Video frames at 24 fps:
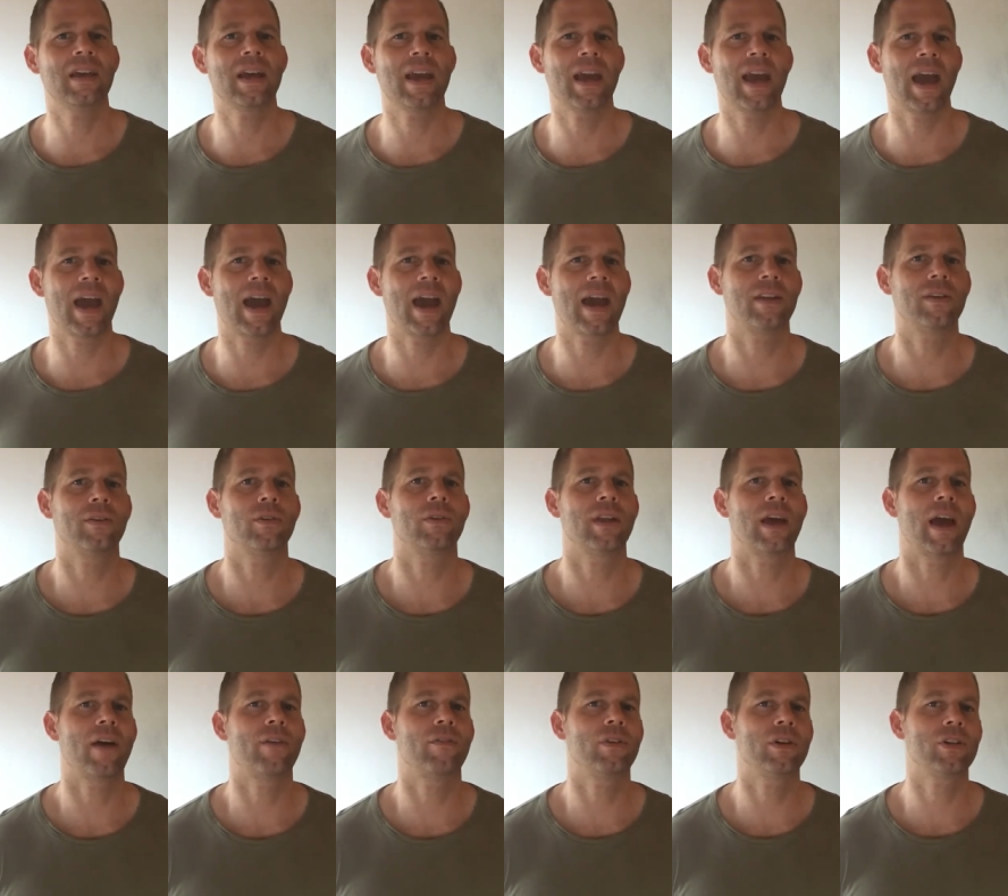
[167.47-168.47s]
they had on
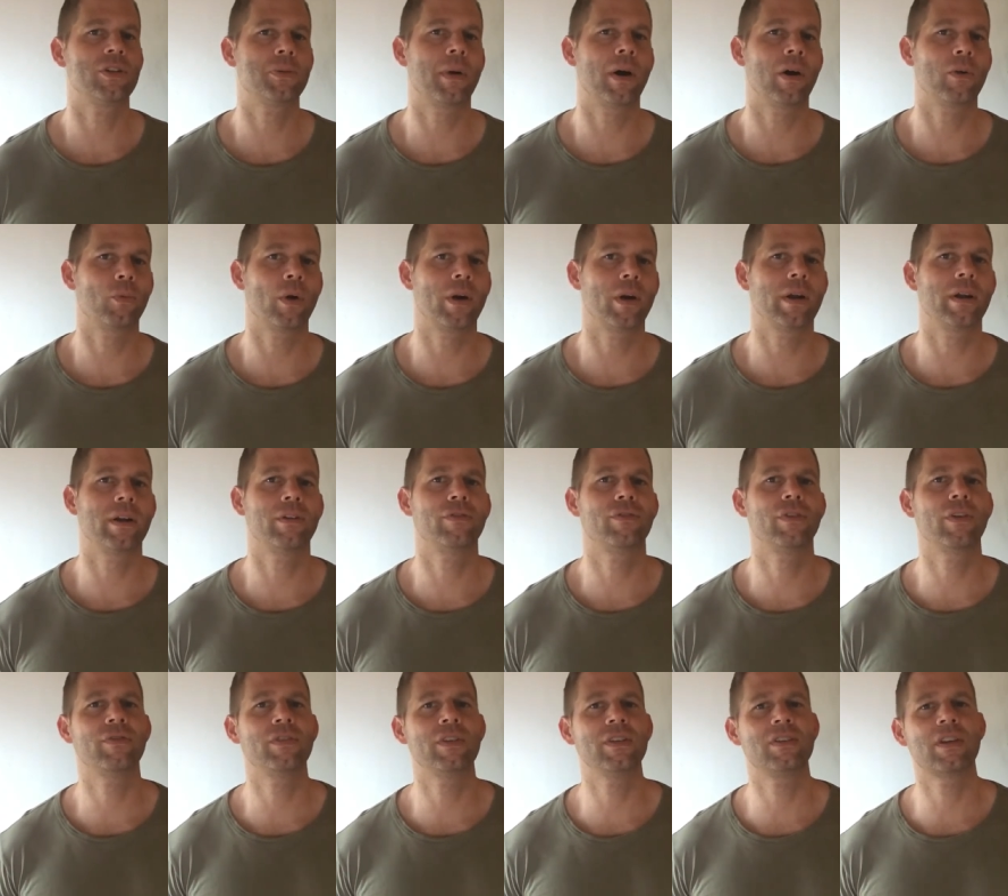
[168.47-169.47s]
average about one hundred
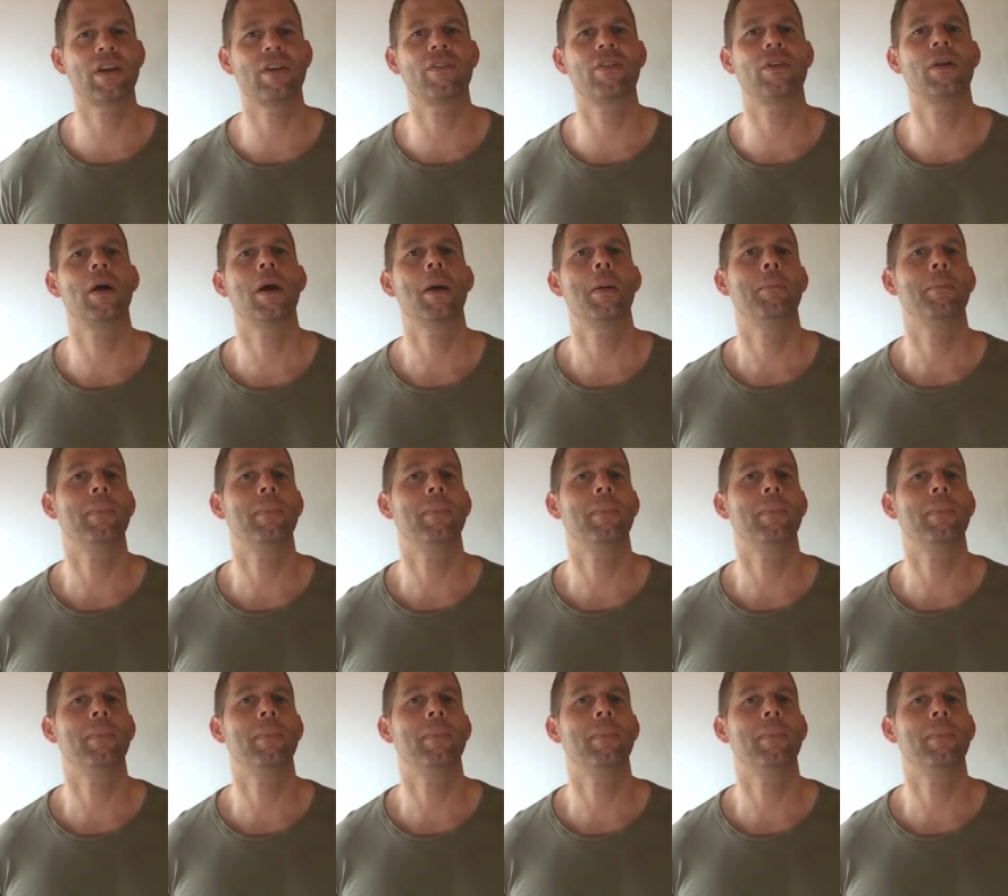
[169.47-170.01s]
fifty-seven